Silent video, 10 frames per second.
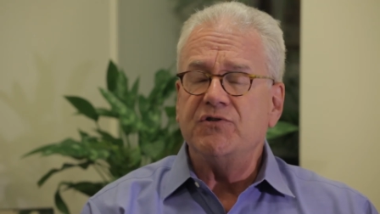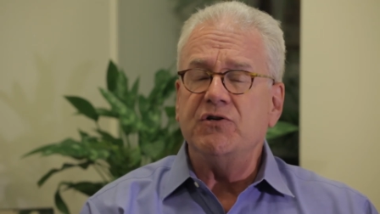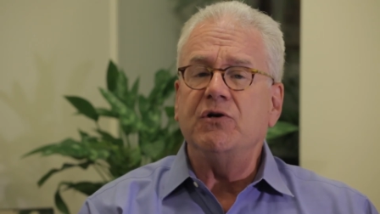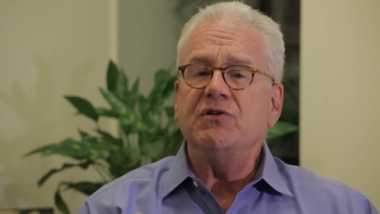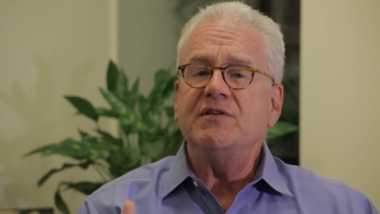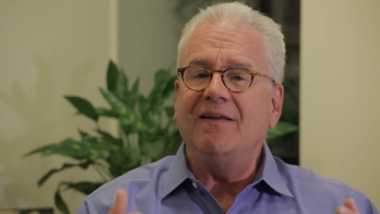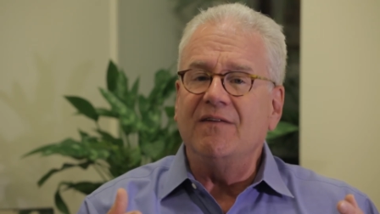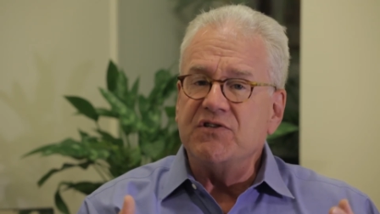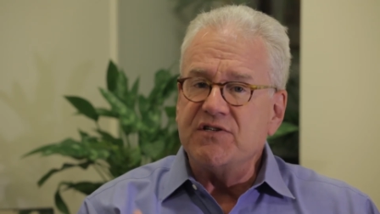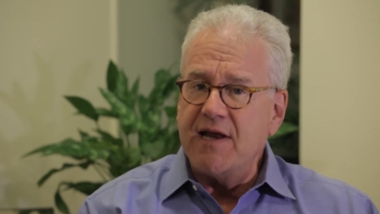So you can take
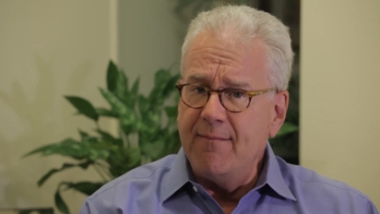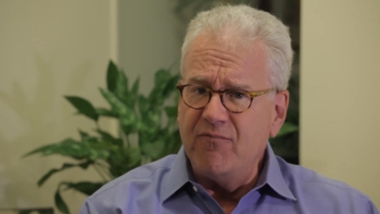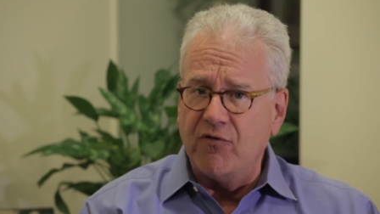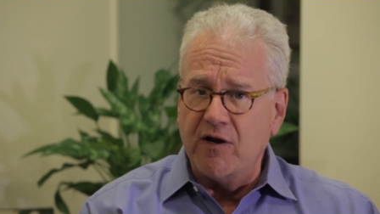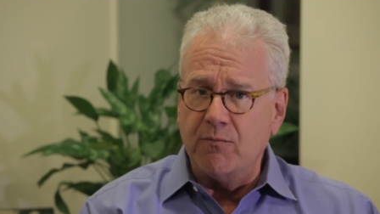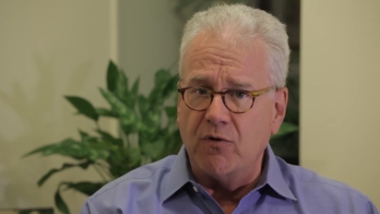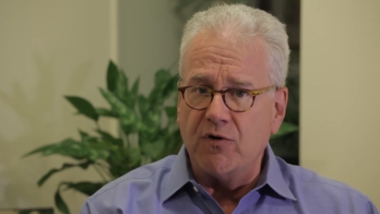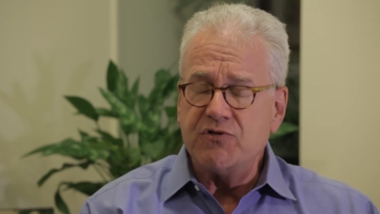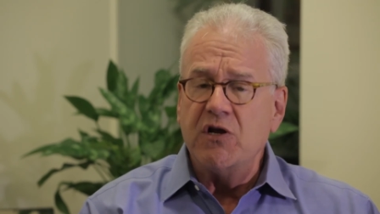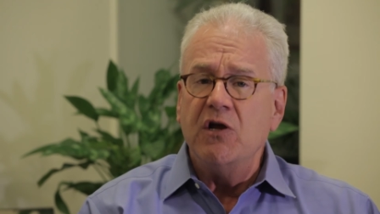the same
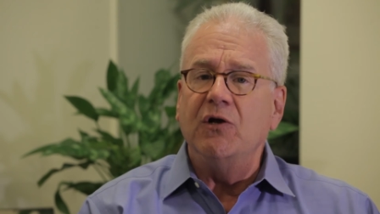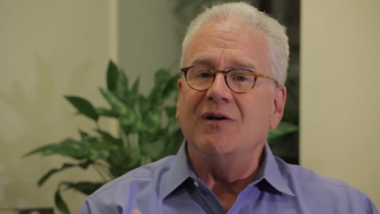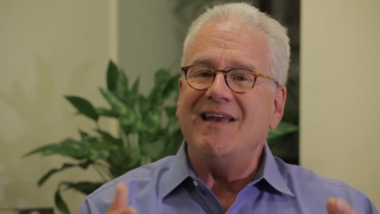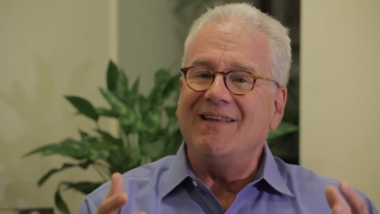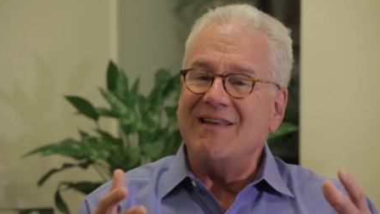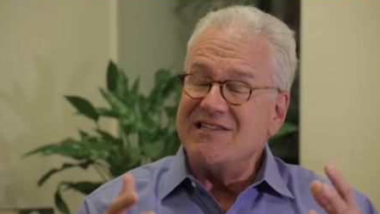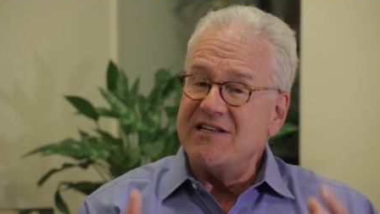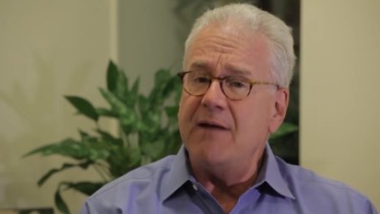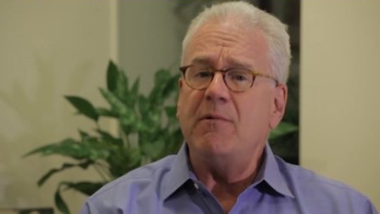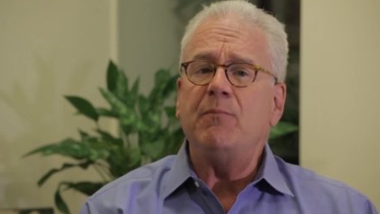frameworks, you can take the
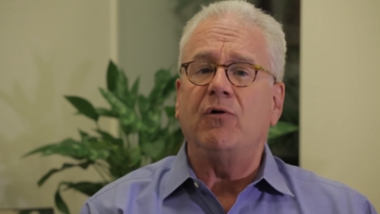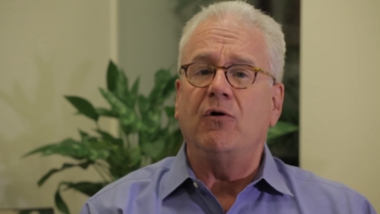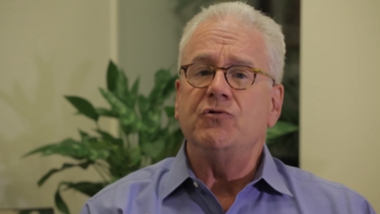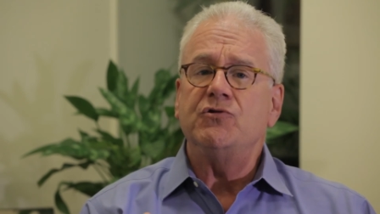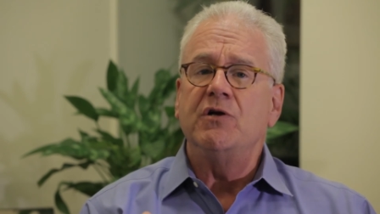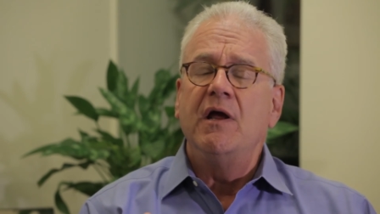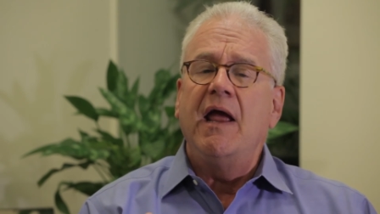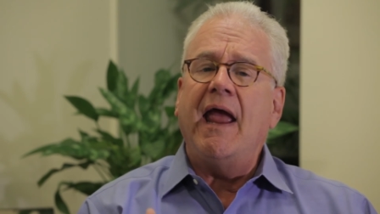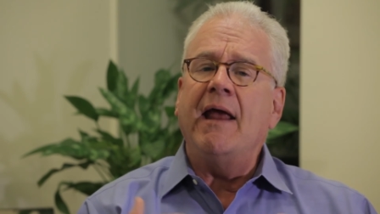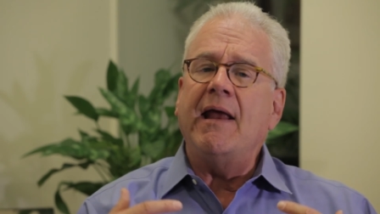same approach
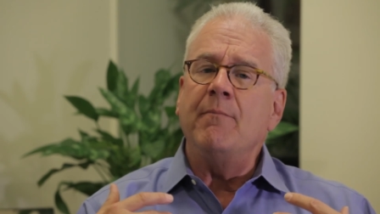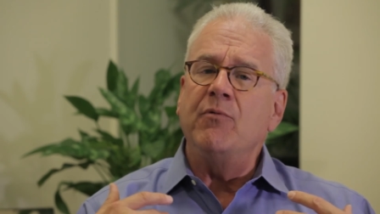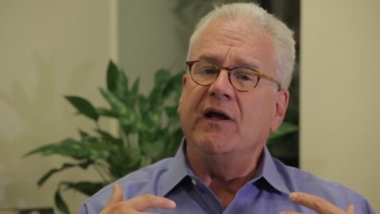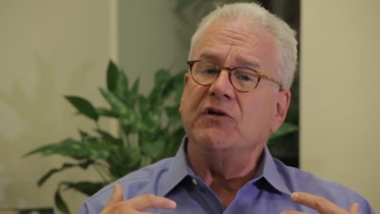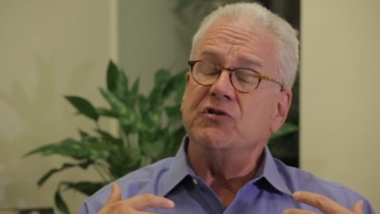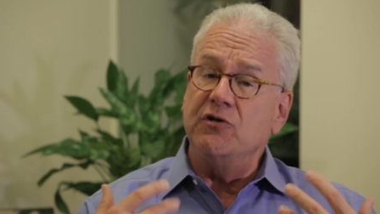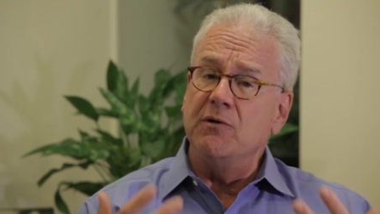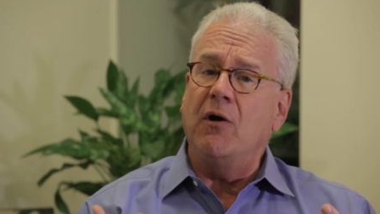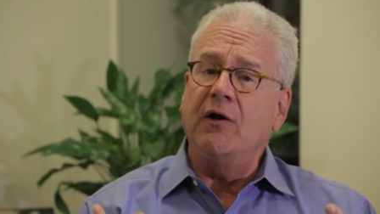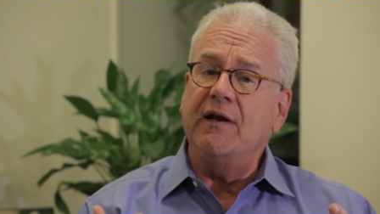and bring it to
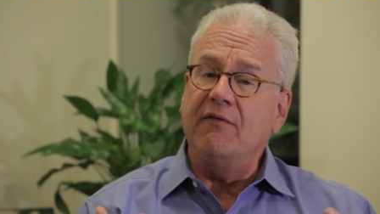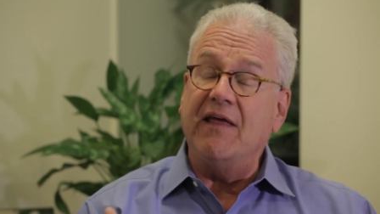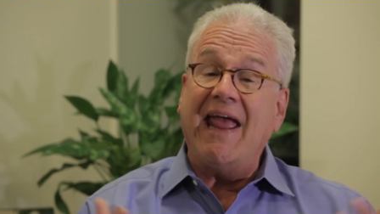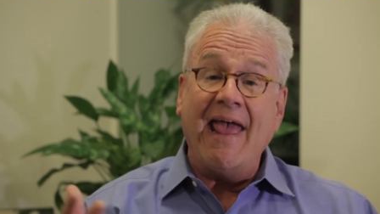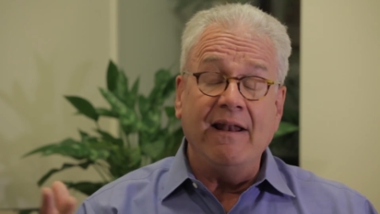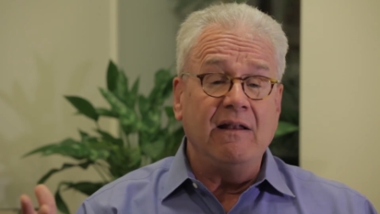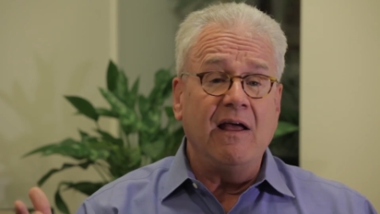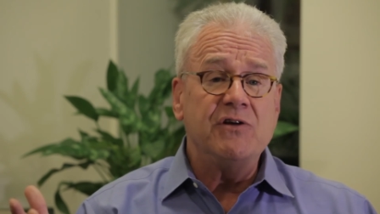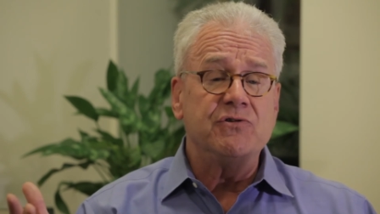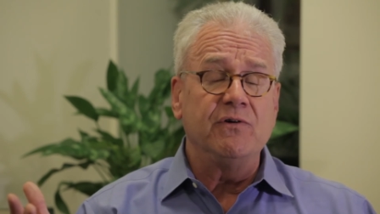your marketing thing,
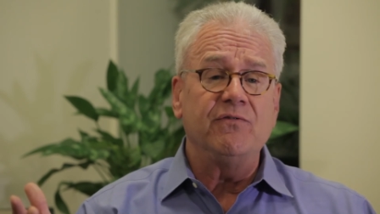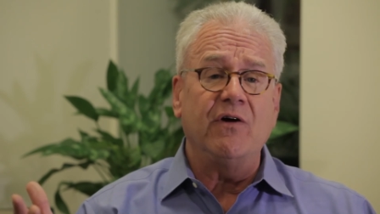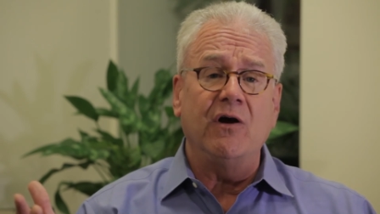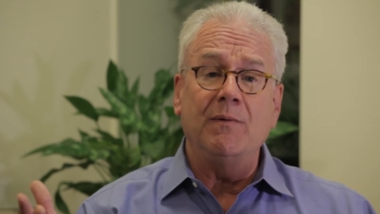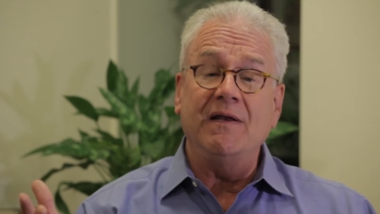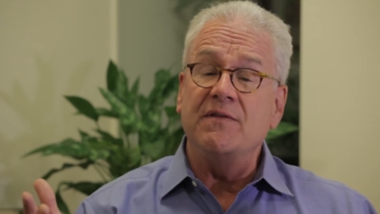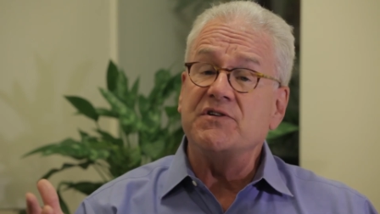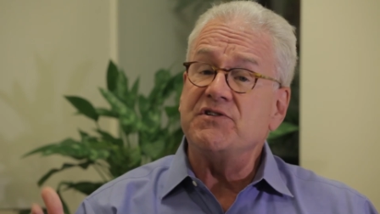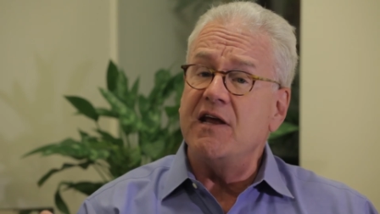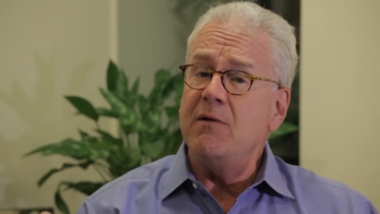analyze your environment in the
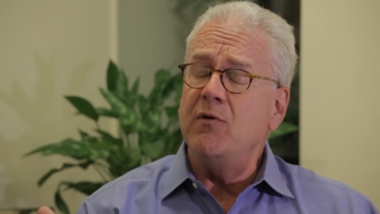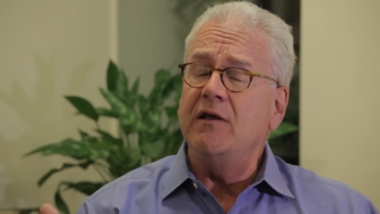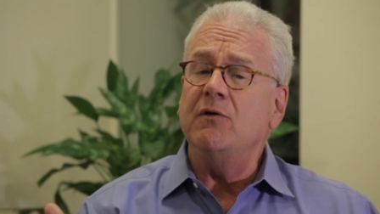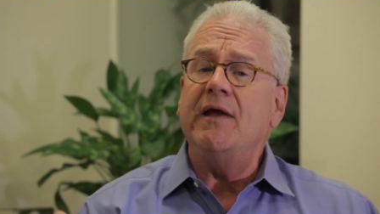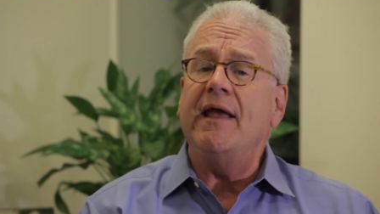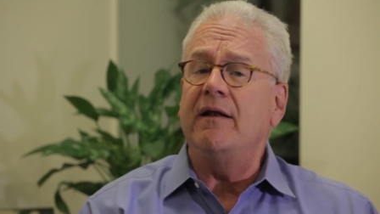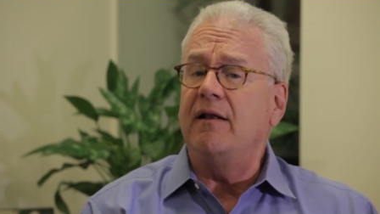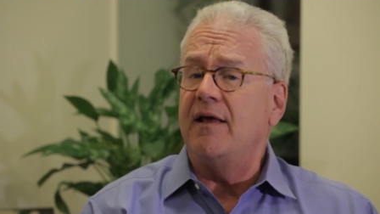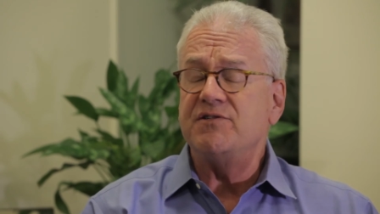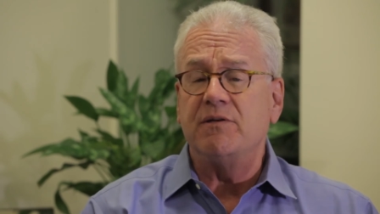same way that we
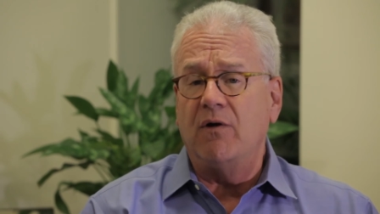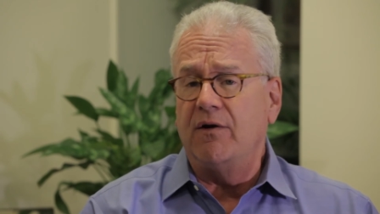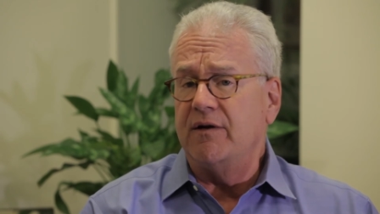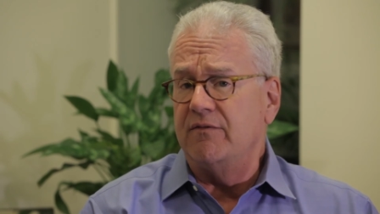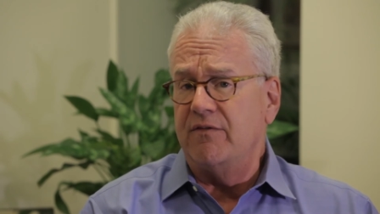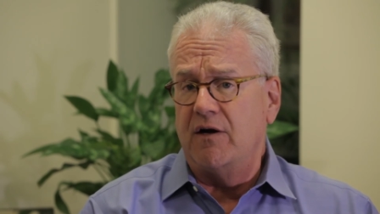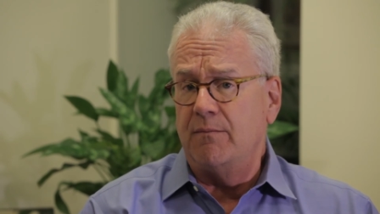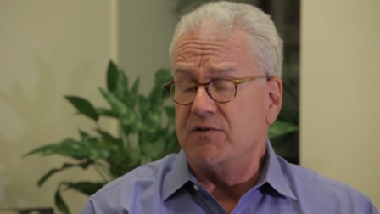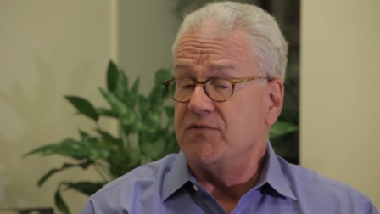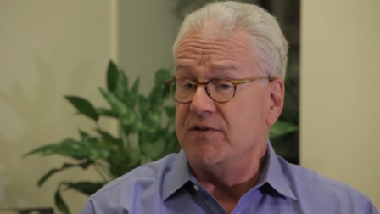analyze the market
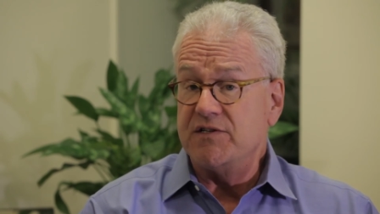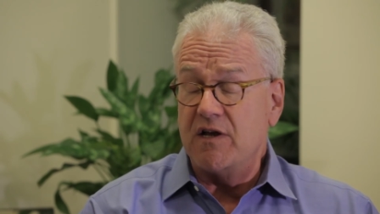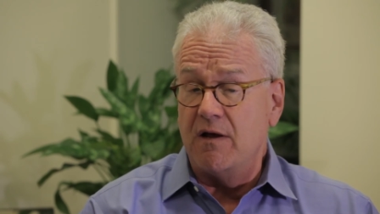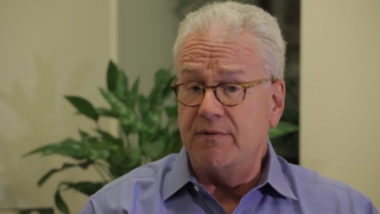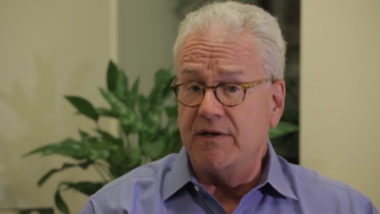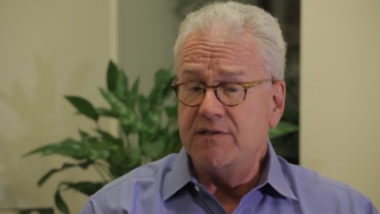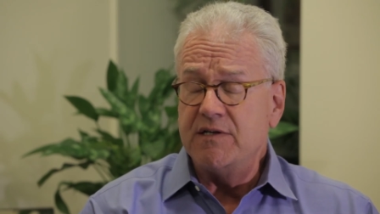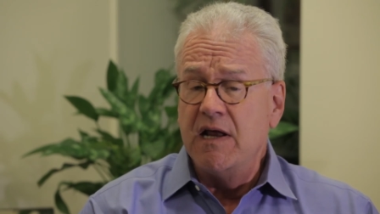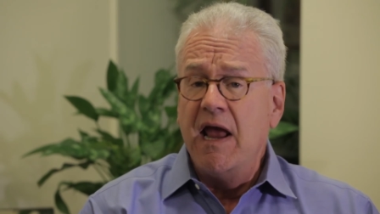environments for these companies,